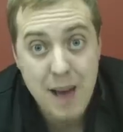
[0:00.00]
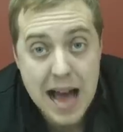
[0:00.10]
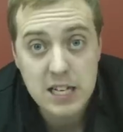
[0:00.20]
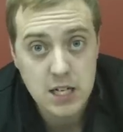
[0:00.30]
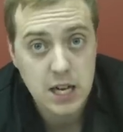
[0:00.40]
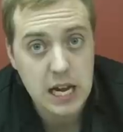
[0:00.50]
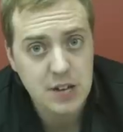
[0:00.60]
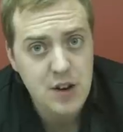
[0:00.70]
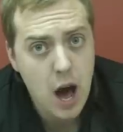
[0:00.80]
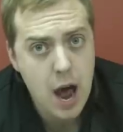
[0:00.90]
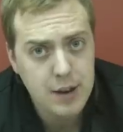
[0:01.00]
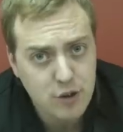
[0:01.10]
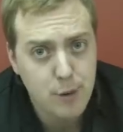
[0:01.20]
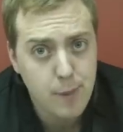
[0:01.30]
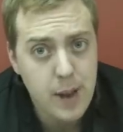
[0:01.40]
Magic is not
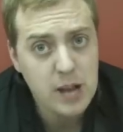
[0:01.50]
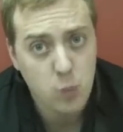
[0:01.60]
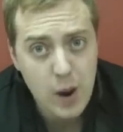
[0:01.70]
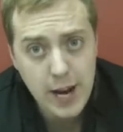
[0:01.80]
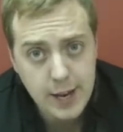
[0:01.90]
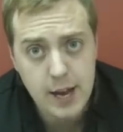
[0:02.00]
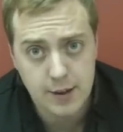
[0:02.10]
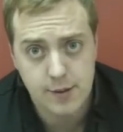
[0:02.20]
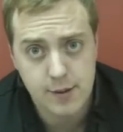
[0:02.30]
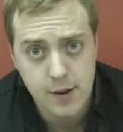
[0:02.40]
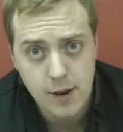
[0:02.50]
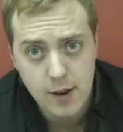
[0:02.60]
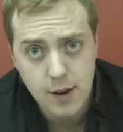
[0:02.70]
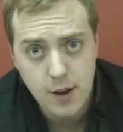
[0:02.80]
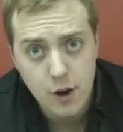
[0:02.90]
Superman's weakness!
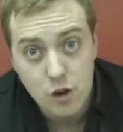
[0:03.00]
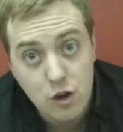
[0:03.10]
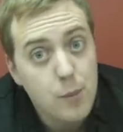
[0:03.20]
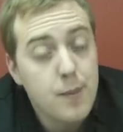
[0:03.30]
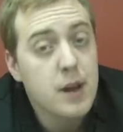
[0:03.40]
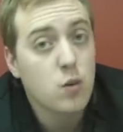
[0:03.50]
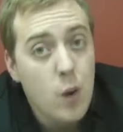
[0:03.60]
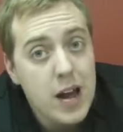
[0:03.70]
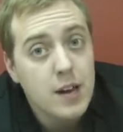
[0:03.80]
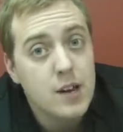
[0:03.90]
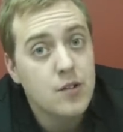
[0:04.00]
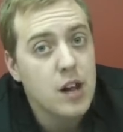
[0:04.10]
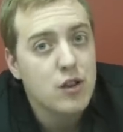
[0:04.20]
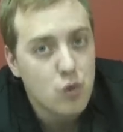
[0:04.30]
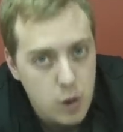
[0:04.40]
Superman's weakness
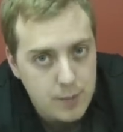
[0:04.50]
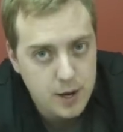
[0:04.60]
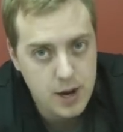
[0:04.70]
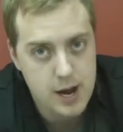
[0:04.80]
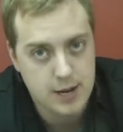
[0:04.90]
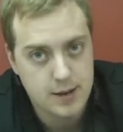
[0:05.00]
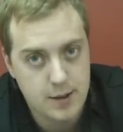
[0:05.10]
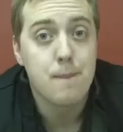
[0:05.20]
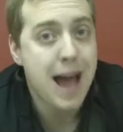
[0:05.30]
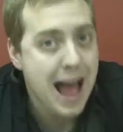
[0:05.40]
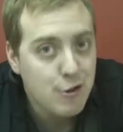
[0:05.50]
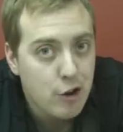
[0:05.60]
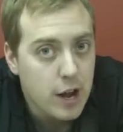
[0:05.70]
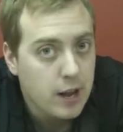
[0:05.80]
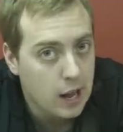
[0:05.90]
is kryptonite.
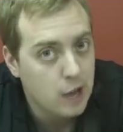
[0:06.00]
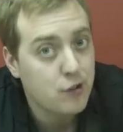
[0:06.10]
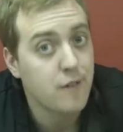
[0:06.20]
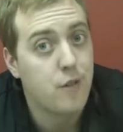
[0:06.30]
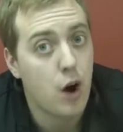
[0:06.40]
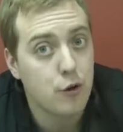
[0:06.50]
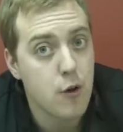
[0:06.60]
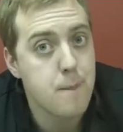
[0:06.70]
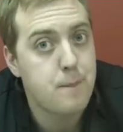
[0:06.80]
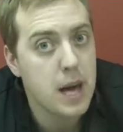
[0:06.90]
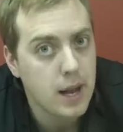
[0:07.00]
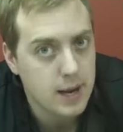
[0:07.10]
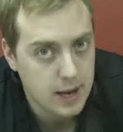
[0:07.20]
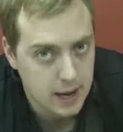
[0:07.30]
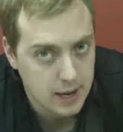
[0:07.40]
Magic is a
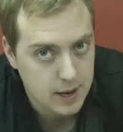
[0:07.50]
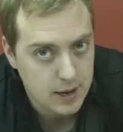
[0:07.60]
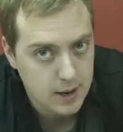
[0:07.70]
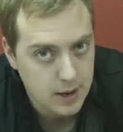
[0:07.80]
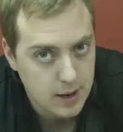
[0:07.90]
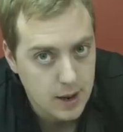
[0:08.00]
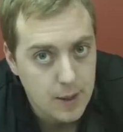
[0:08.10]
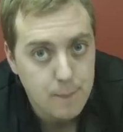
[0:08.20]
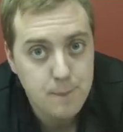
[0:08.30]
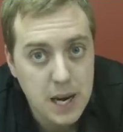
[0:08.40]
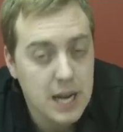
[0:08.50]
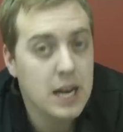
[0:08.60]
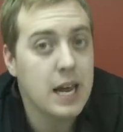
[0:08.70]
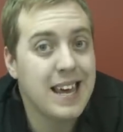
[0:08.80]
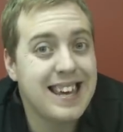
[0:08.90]
vulnerability,
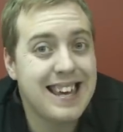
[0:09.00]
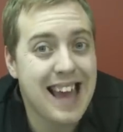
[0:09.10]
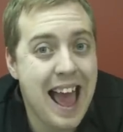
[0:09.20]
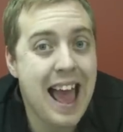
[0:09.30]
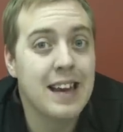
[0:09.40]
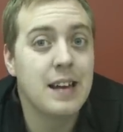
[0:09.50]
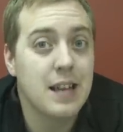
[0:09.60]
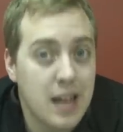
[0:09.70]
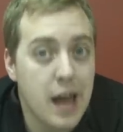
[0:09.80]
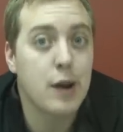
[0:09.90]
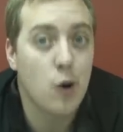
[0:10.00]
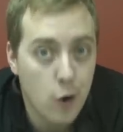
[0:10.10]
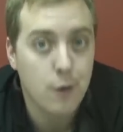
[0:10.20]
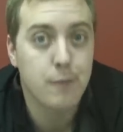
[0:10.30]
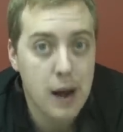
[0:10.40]
meaning he can get
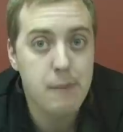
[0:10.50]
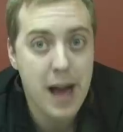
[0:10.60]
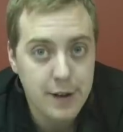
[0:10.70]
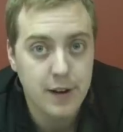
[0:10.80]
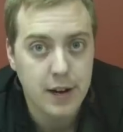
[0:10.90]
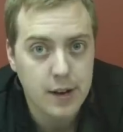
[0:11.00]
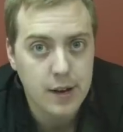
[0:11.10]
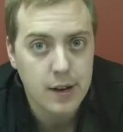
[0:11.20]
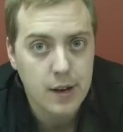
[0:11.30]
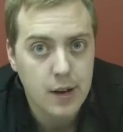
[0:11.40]
hurt by magic.